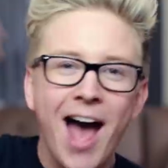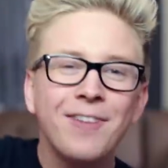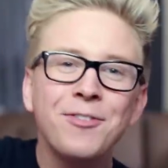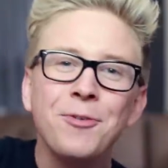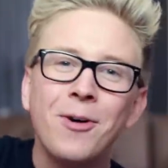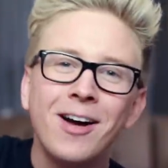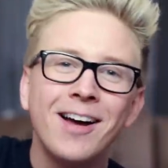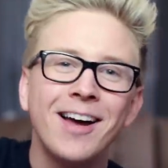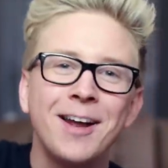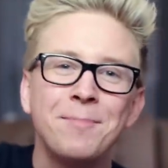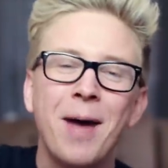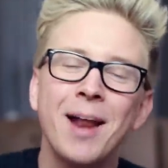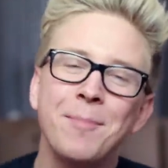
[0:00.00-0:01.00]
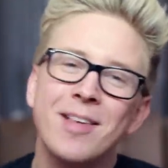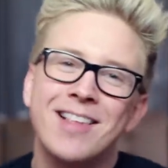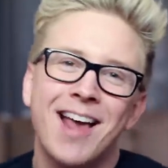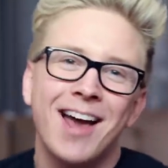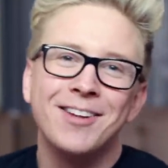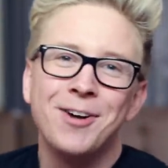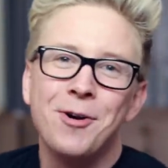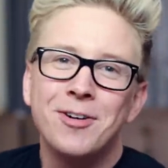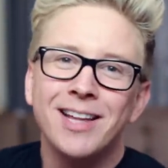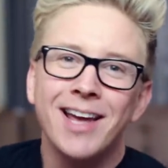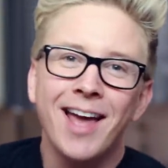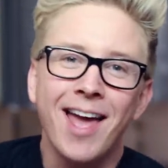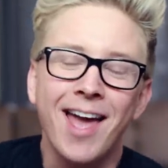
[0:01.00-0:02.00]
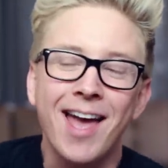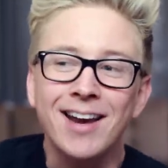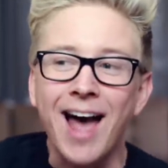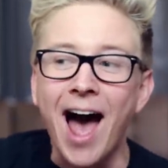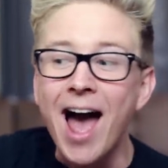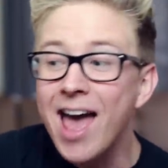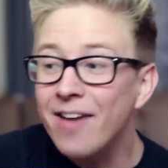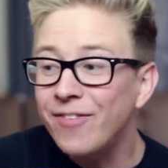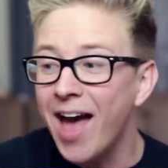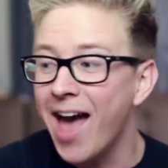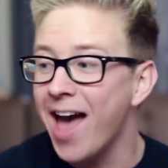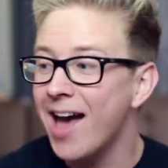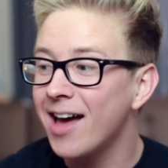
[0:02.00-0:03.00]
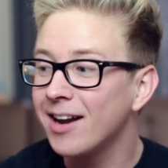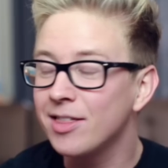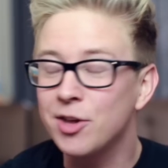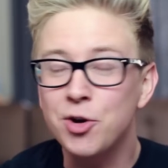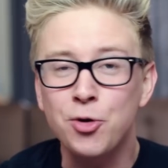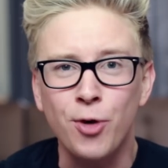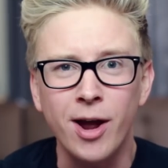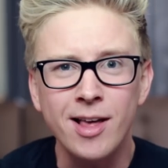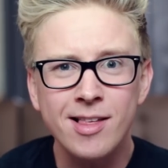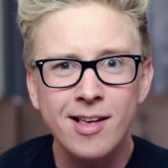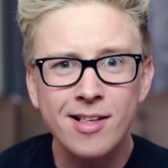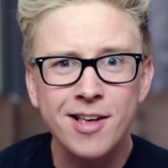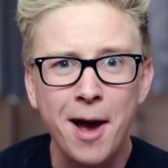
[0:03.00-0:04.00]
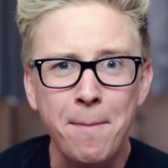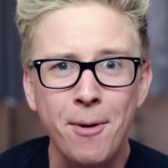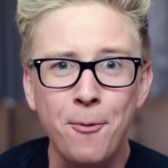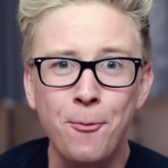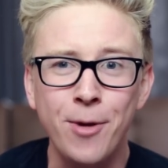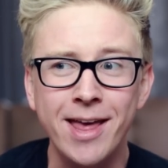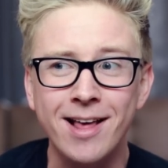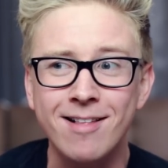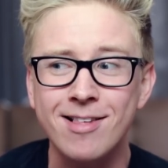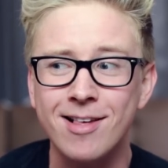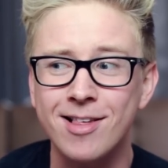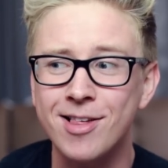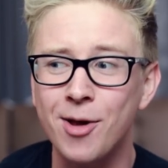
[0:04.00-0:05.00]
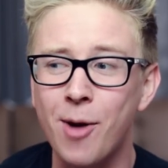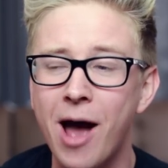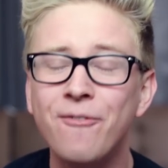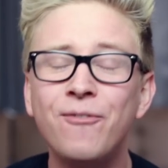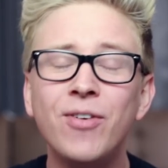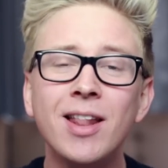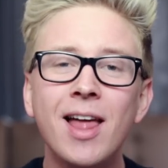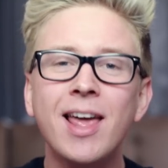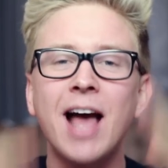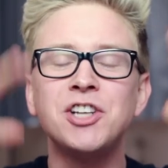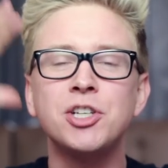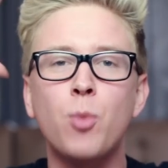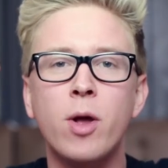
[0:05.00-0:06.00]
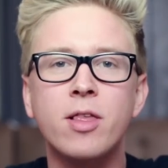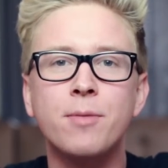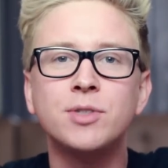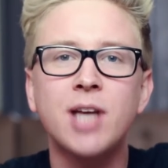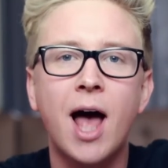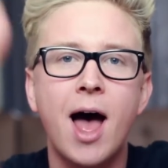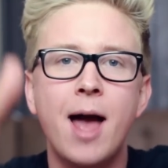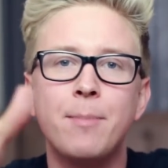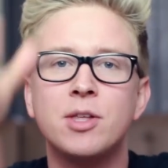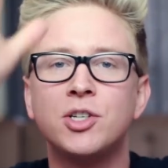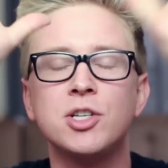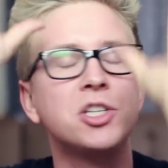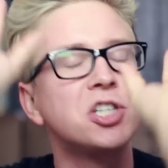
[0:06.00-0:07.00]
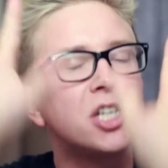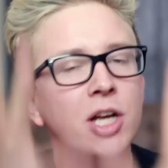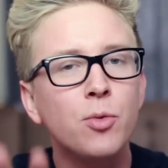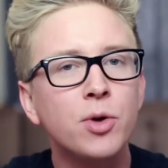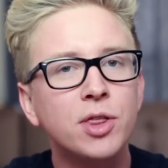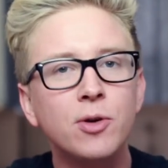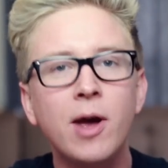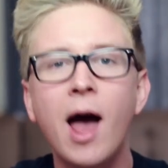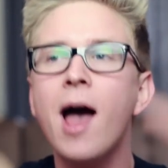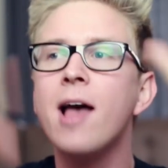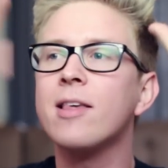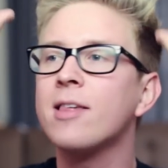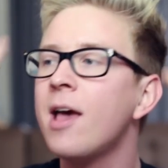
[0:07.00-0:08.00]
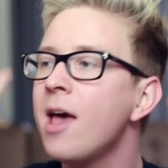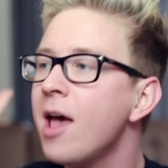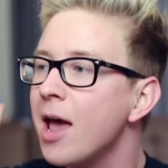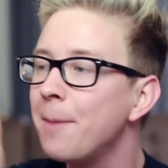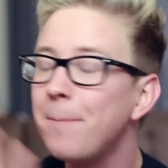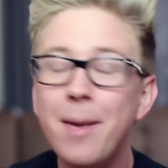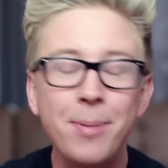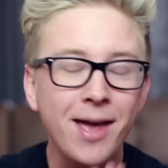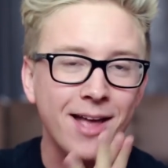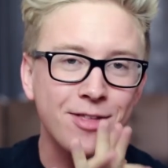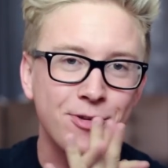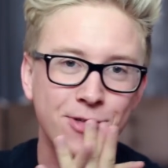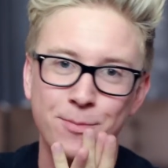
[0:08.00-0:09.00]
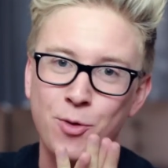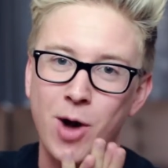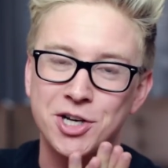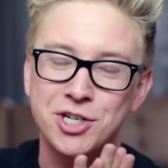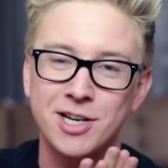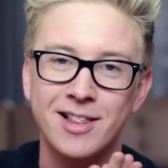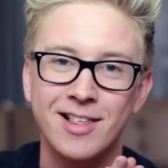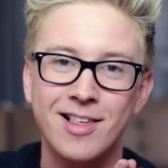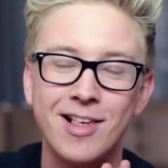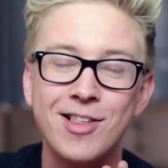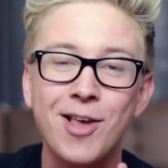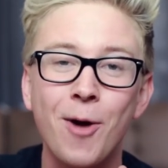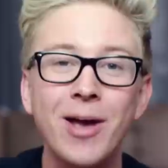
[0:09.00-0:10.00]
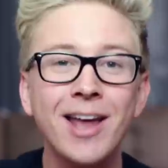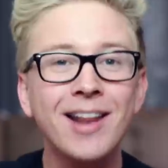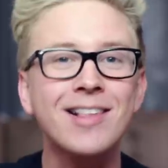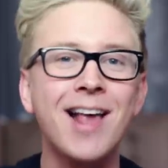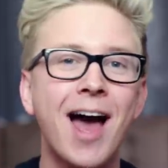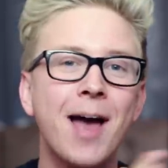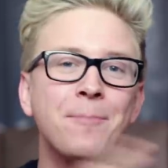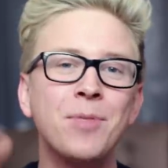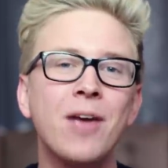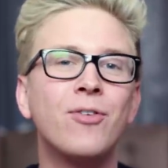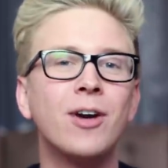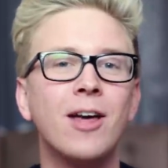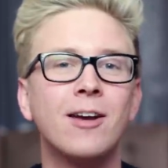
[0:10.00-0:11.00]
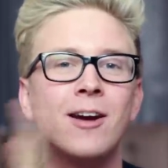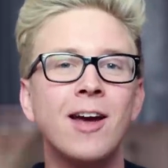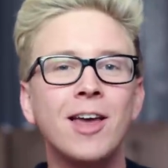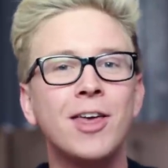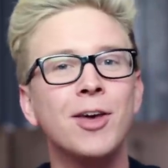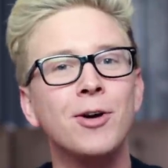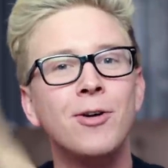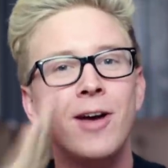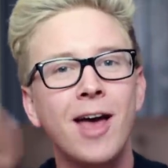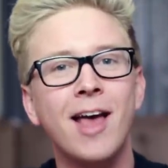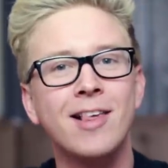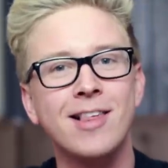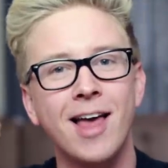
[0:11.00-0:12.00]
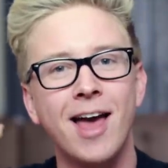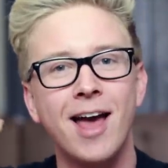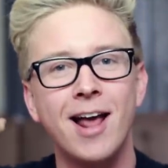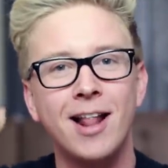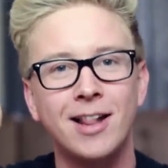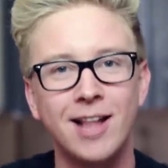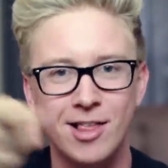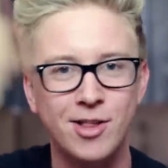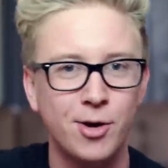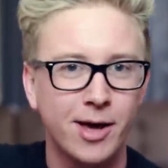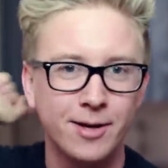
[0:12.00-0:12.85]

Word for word: Hi everyone, my name is Tyler Oakley and I have had the craziest couple weeks so I feel like I just want some time to just chill with you guys and maybe answer some questions. So it is time for another Q and Slay, let's do